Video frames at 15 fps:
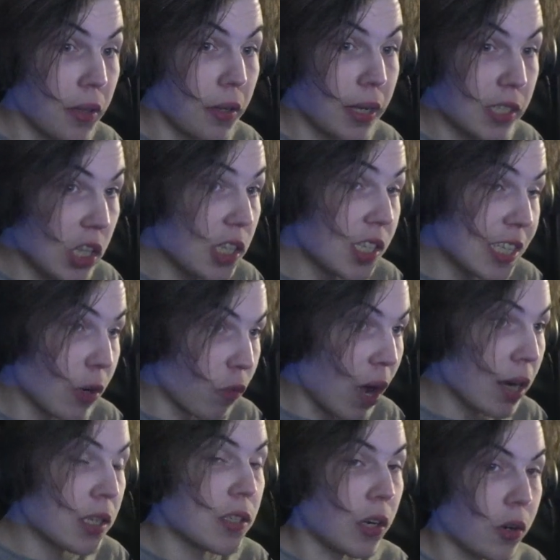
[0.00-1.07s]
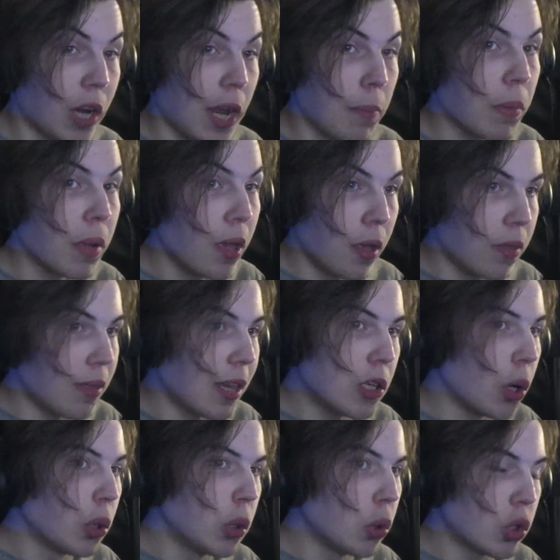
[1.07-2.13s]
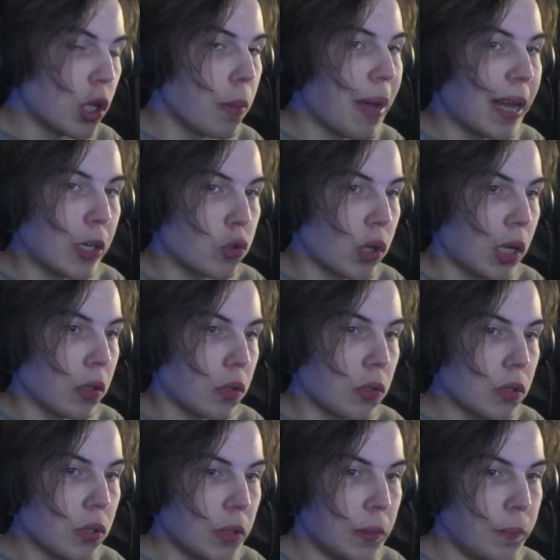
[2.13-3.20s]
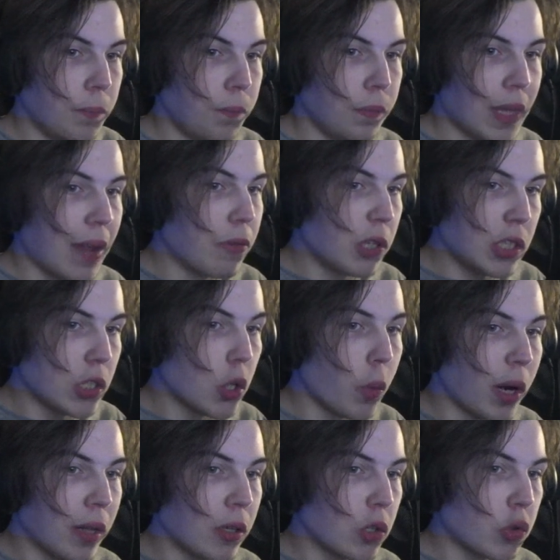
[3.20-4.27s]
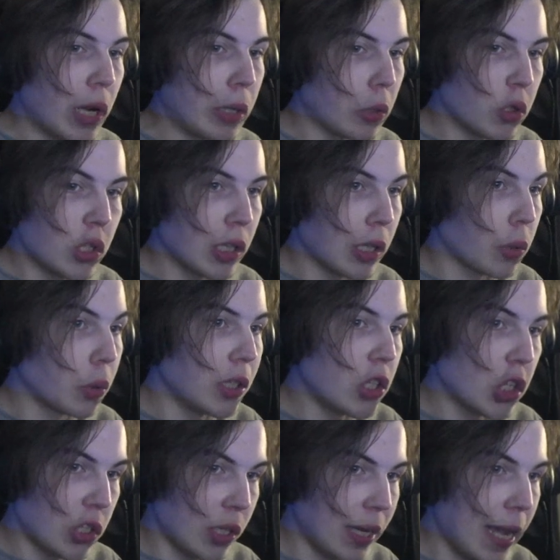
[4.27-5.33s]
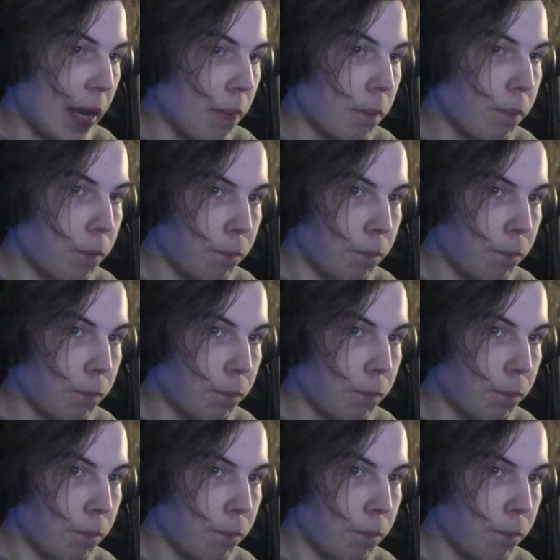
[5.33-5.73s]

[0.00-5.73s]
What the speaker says: Because this is a Rockstar game. They don't do cinematic trailers. Every single one of their trailers is literally just the game.